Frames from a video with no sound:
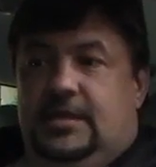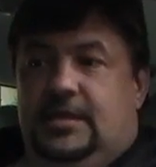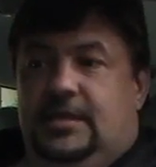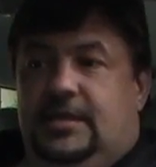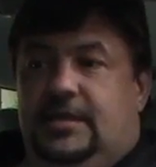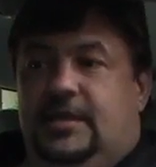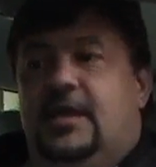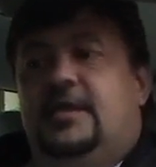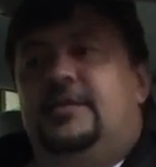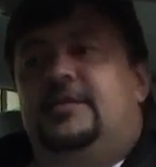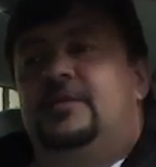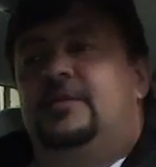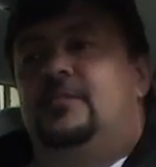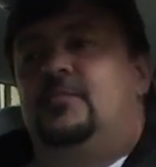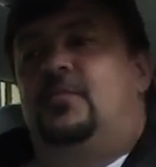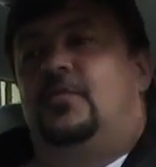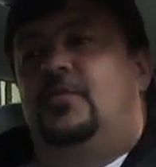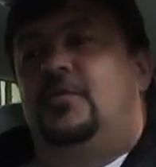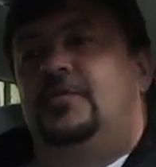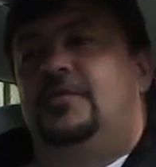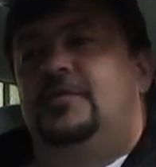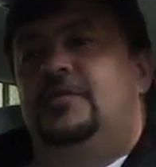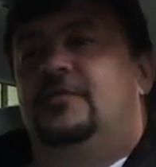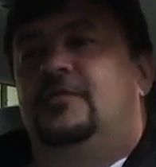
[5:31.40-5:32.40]
Another
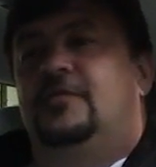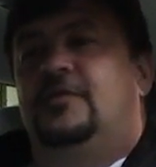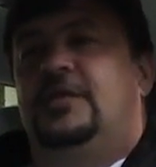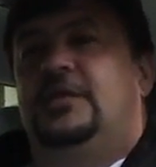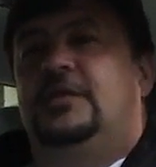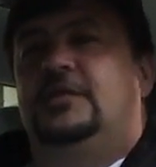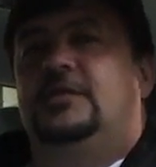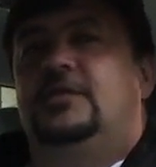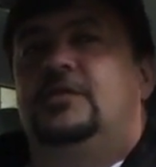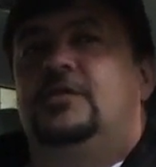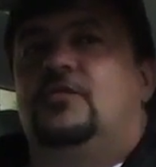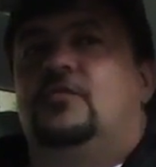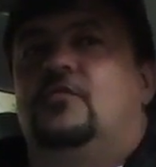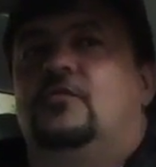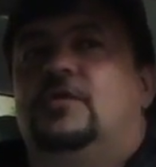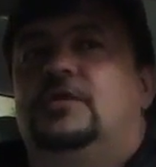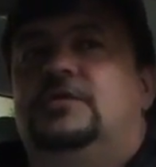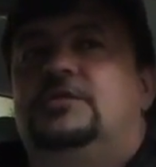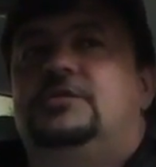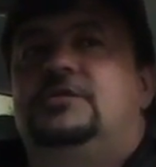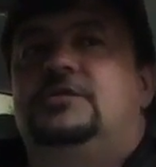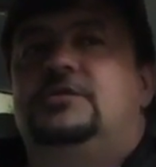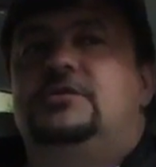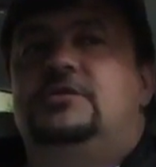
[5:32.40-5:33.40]
important thing that you
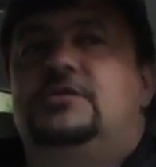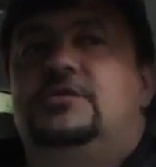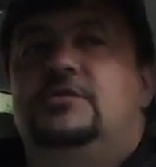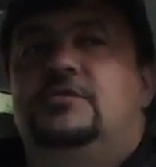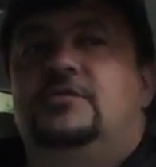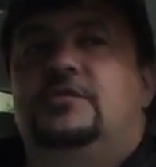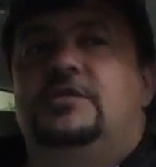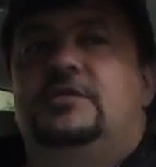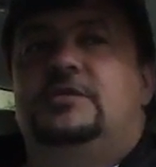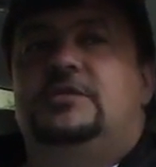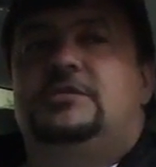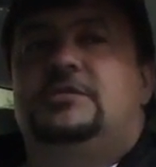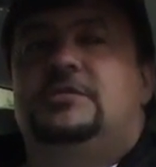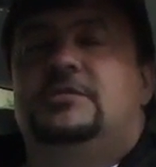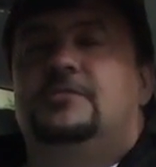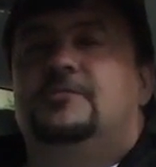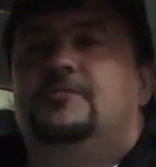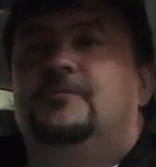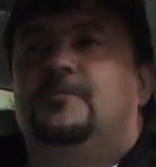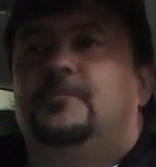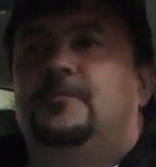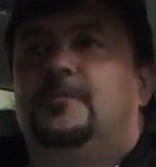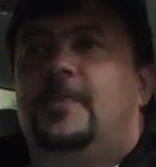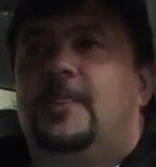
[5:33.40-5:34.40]
want to do is
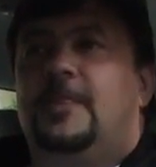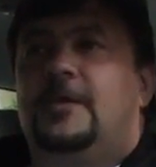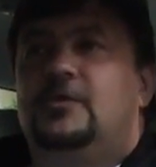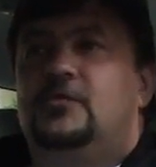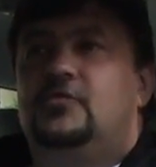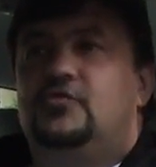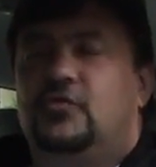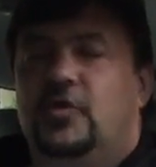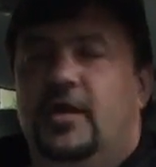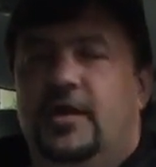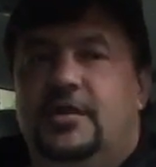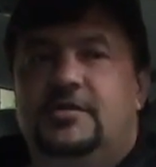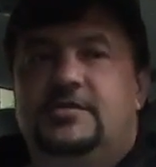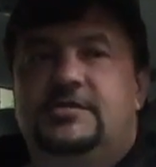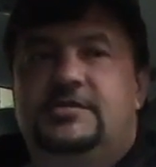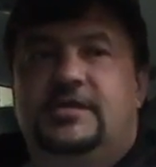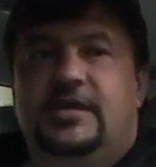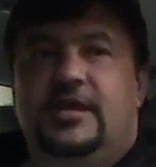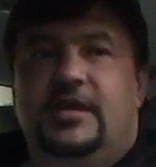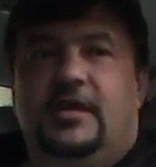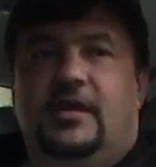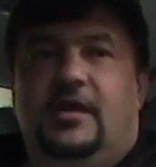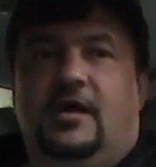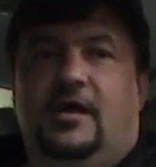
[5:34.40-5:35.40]
try to
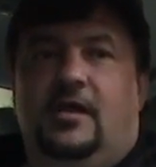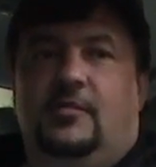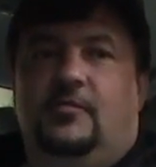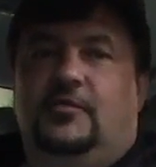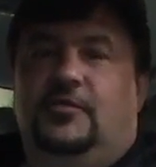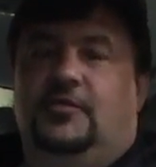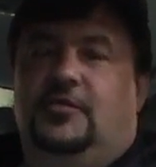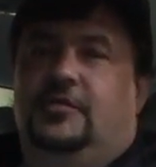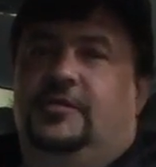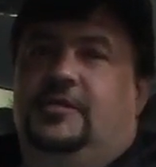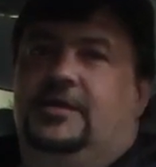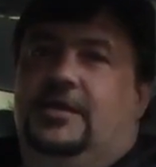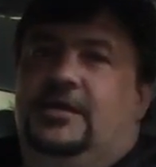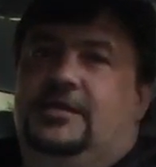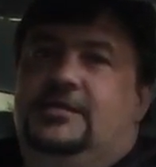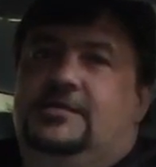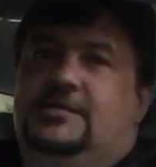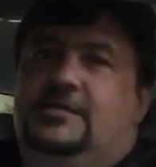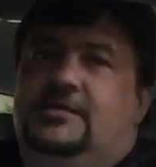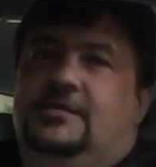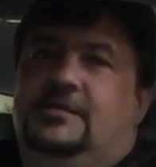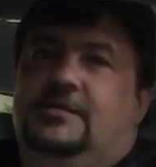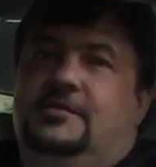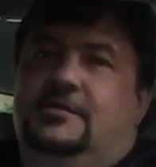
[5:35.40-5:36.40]
stay calm on your test.
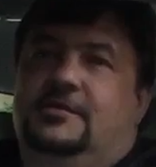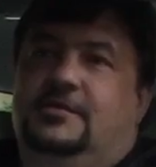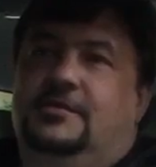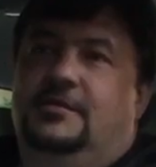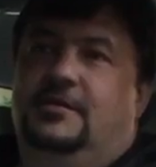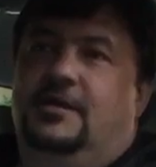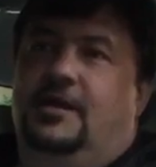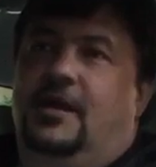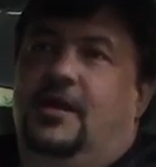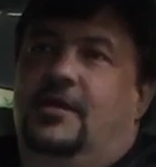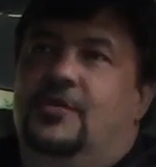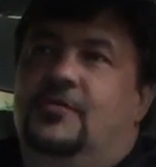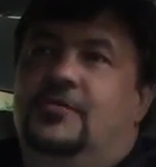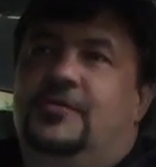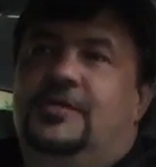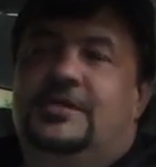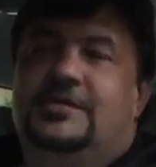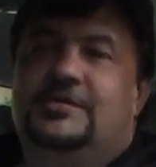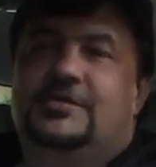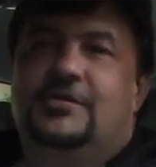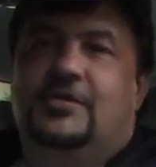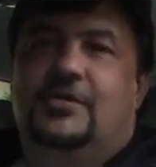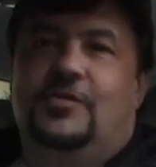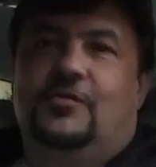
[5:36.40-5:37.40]
I know
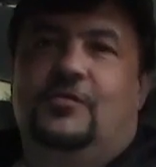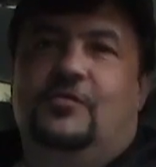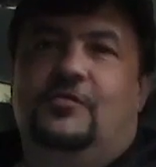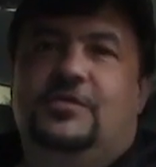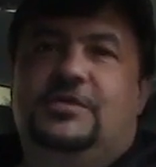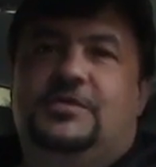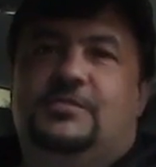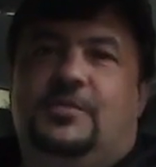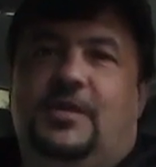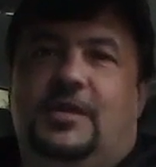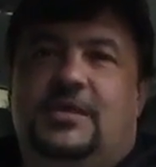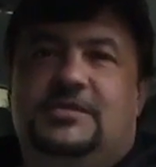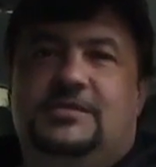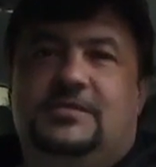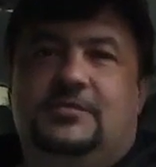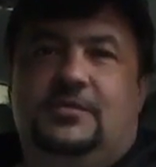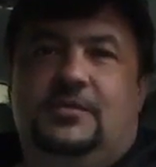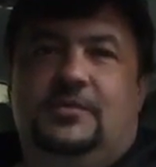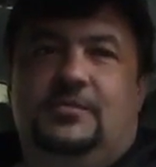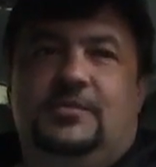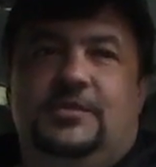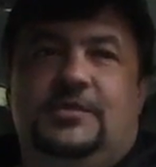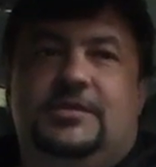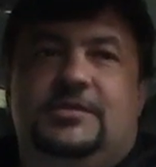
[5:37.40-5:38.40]
that's not always
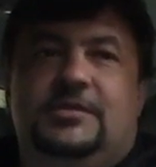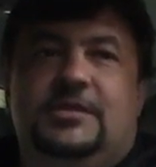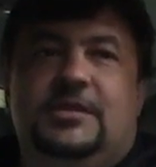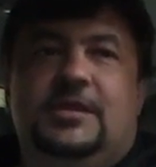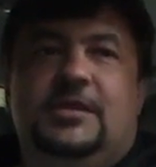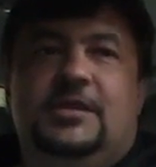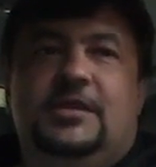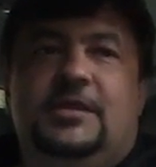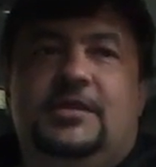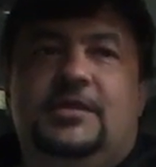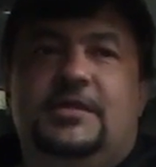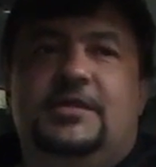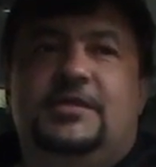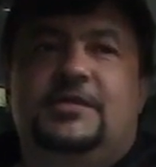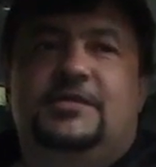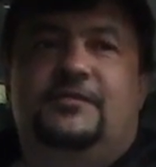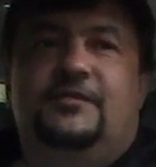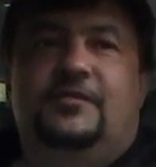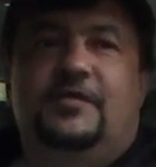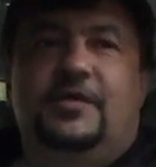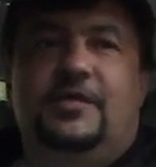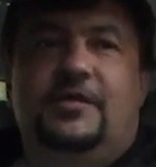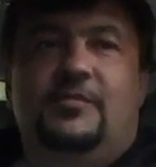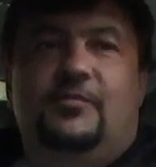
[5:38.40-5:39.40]
possible, but it's
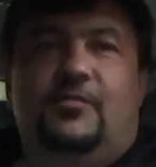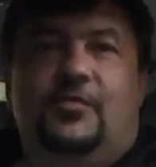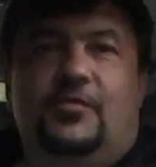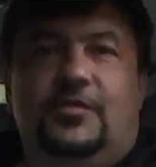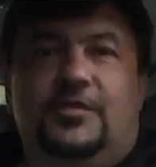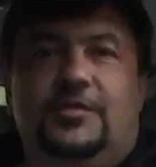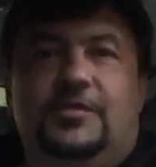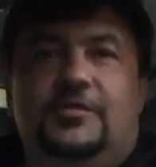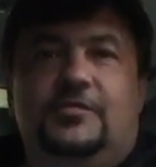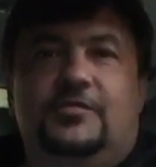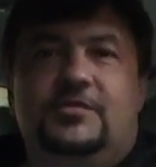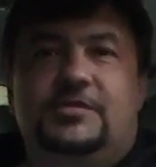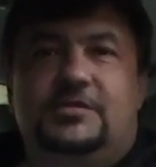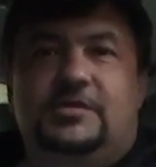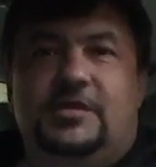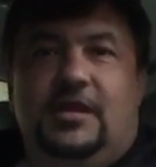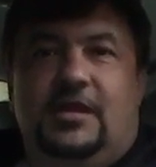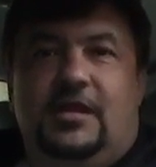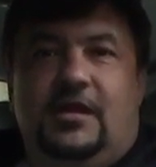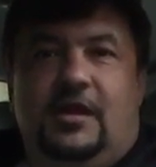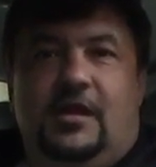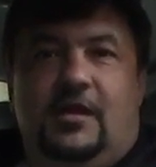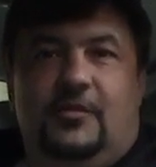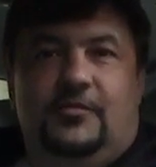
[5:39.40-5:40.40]
very important to stay
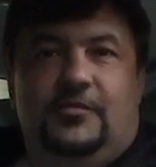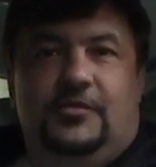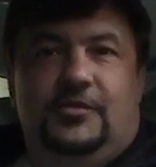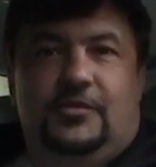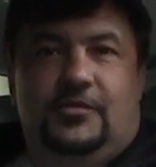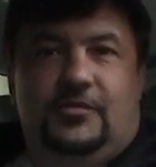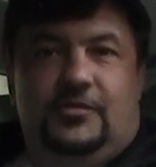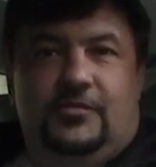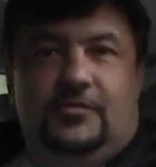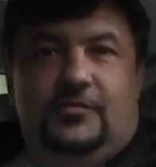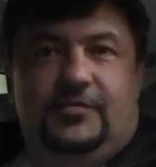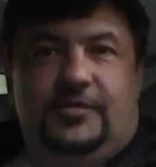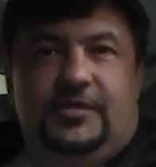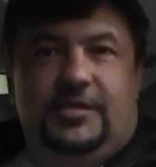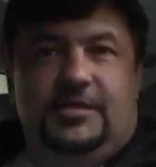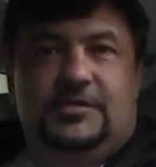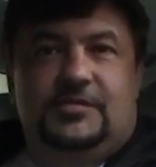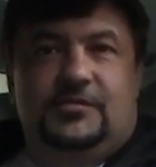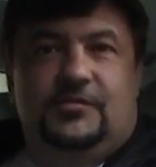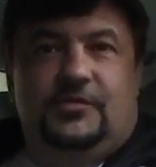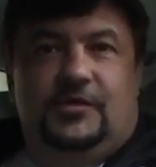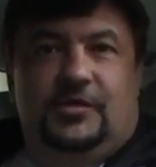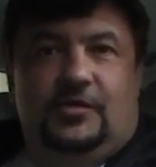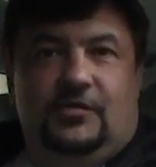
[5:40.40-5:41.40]
calm in your road
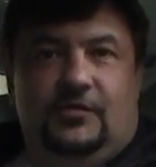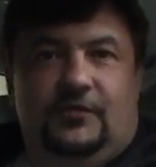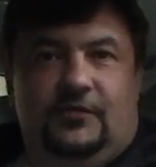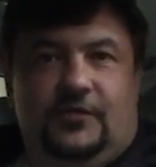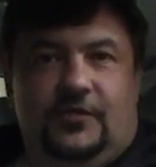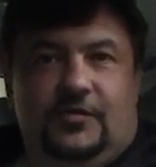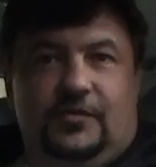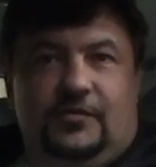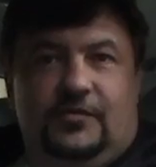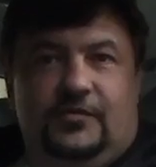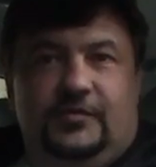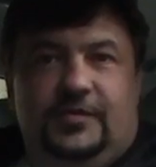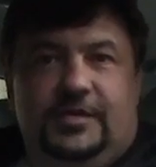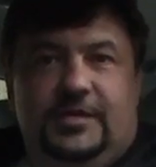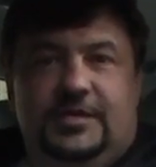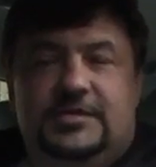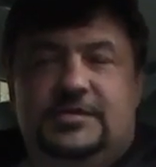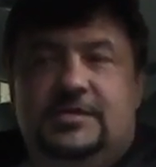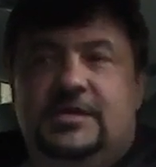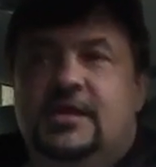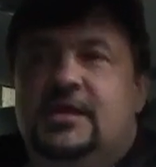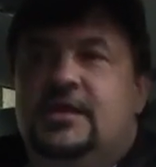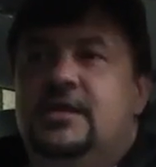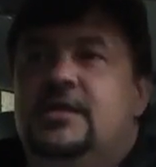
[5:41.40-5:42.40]
test when you go for your road
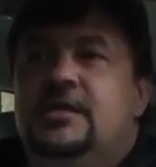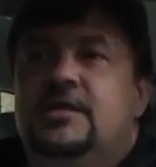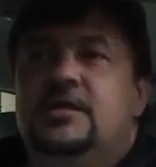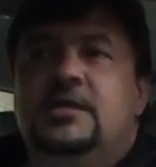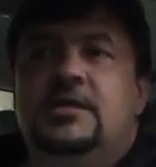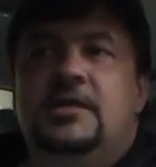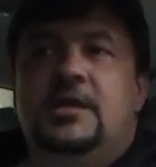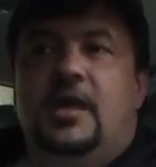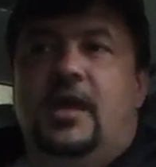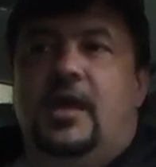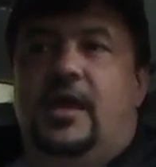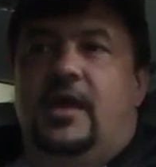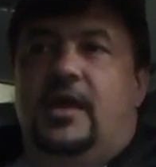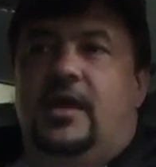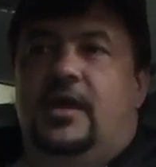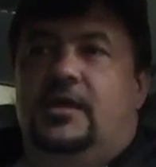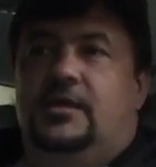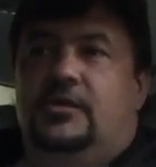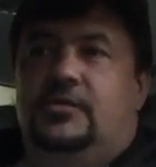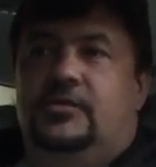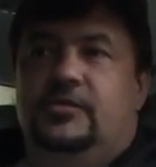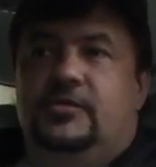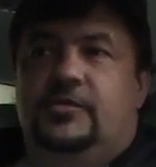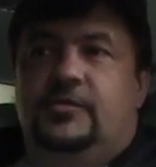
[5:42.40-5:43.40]
test,
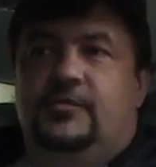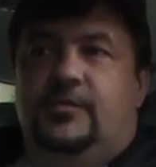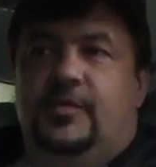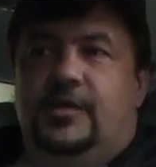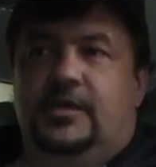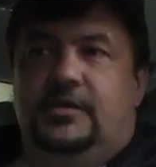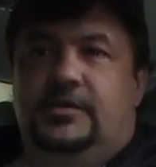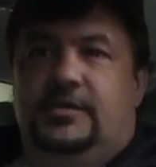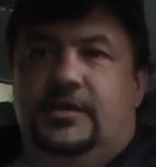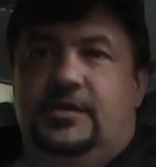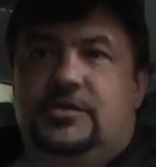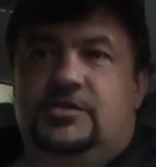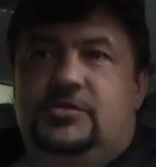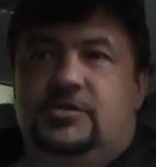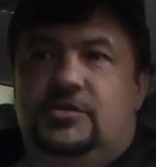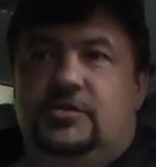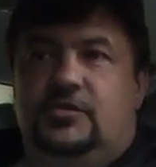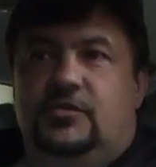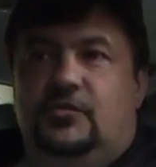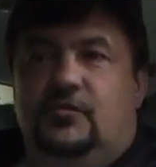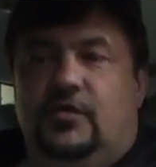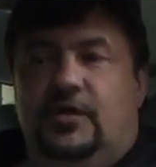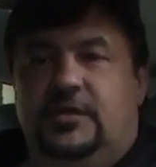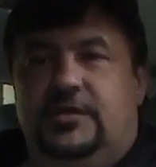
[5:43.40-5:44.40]
and do not pay attention
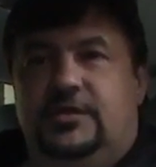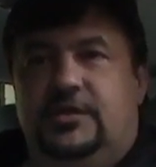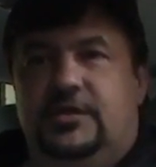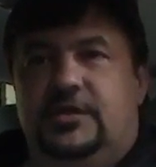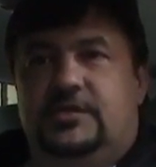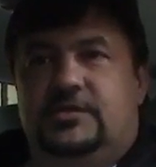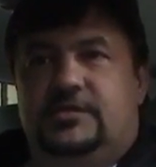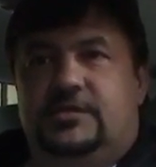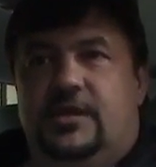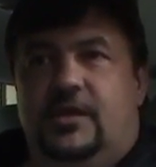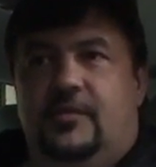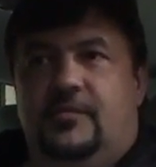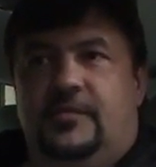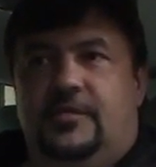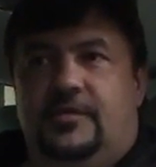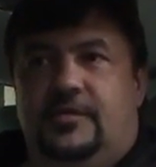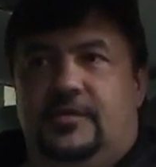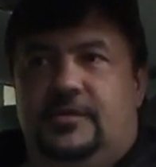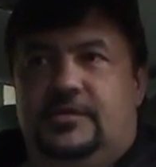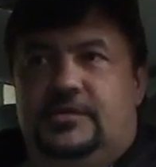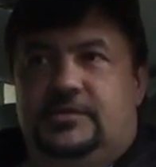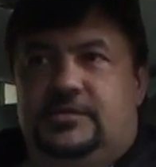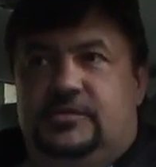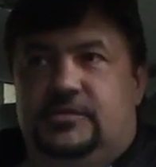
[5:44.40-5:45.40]
to what the examiner
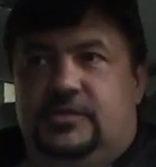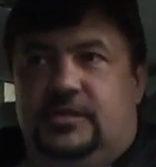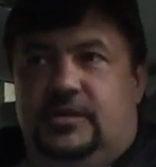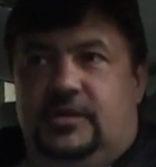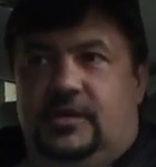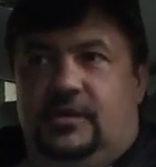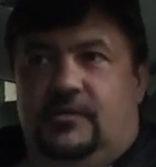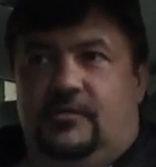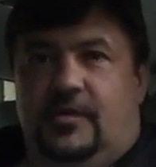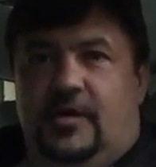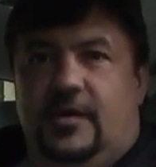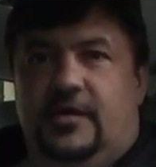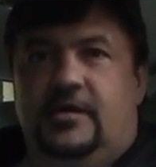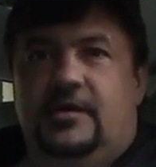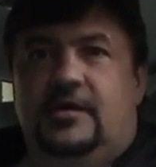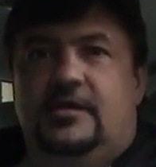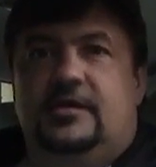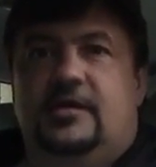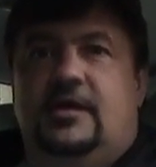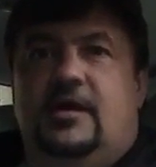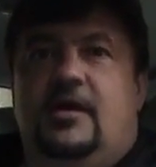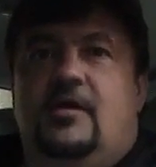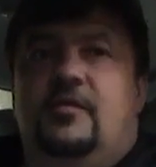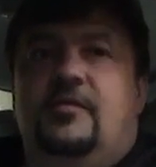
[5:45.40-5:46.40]
is marking
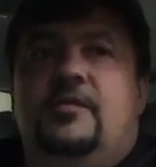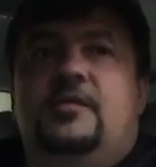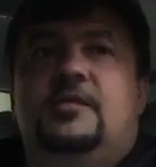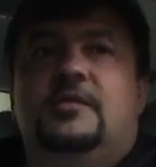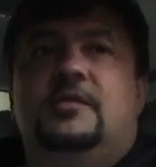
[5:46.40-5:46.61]
down.